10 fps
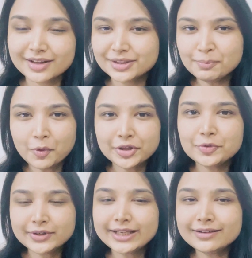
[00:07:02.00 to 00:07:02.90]
The more
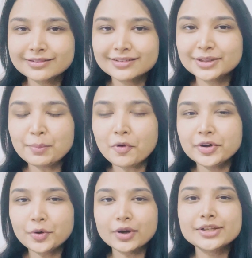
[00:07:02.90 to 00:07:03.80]
you read, the more
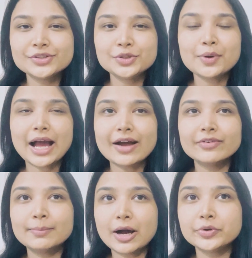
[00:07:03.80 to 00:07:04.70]
knowledge you
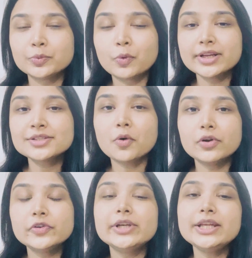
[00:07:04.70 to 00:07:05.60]
have about what is
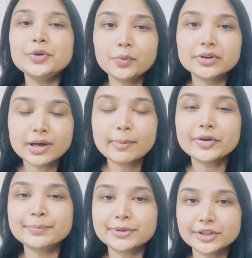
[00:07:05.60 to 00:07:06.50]
already known
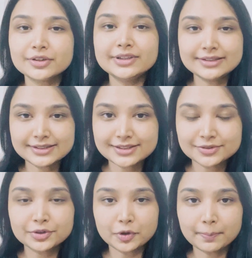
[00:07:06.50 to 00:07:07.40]
about a particular
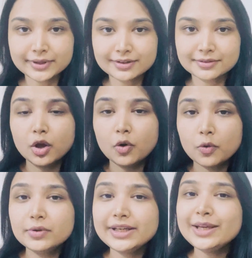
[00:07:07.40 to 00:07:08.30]
disease or a topic.
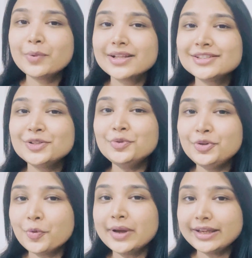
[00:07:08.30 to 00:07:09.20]
Only once you
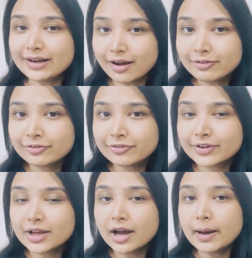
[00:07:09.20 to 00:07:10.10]
know enough
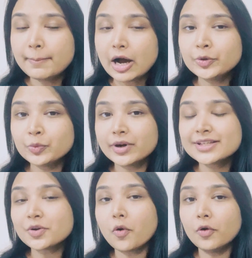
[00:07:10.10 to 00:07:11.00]
about what
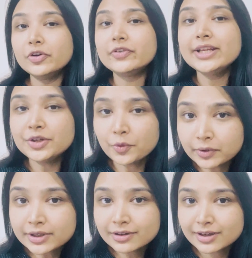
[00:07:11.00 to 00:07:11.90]
is already
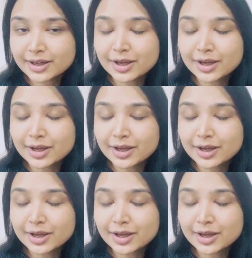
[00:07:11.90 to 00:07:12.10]
known,